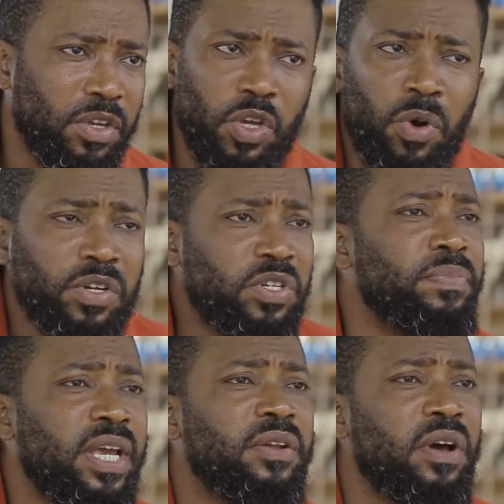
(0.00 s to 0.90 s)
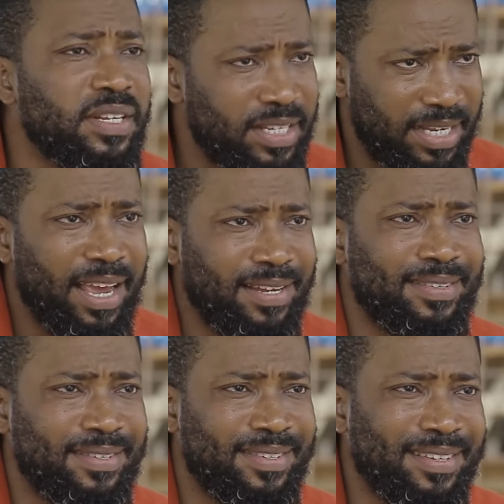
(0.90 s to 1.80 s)
You want to be a nurse?
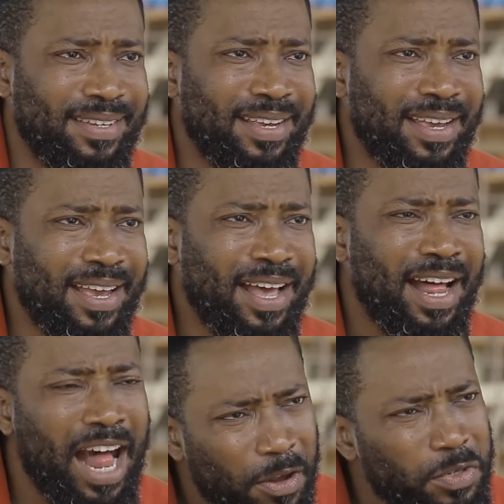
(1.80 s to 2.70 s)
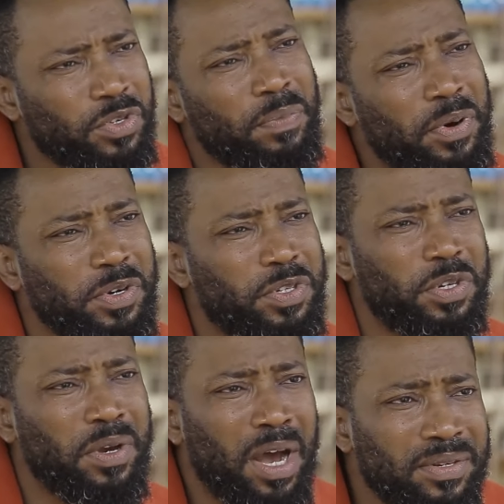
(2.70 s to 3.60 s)
Yes. I'll
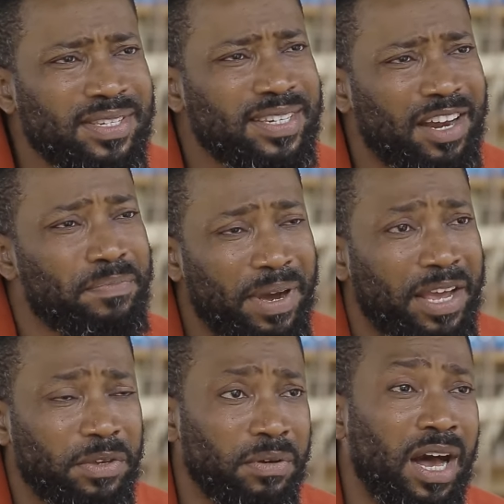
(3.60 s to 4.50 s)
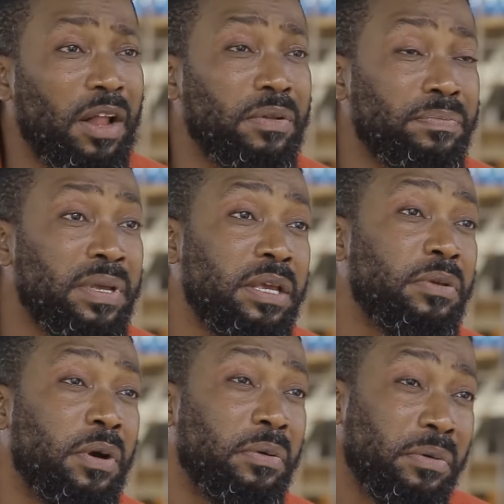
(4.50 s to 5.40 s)
support you. I'll stand by you. I'll be
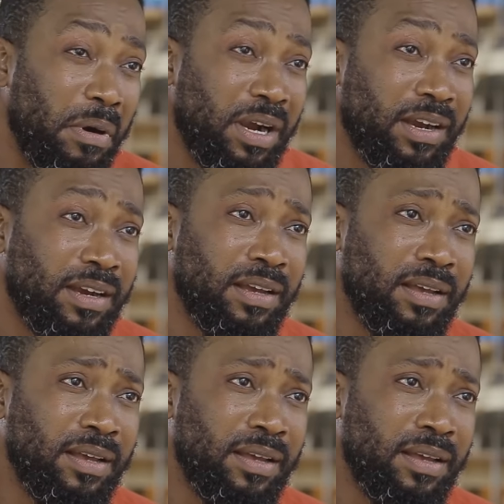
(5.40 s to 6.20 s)
your rock.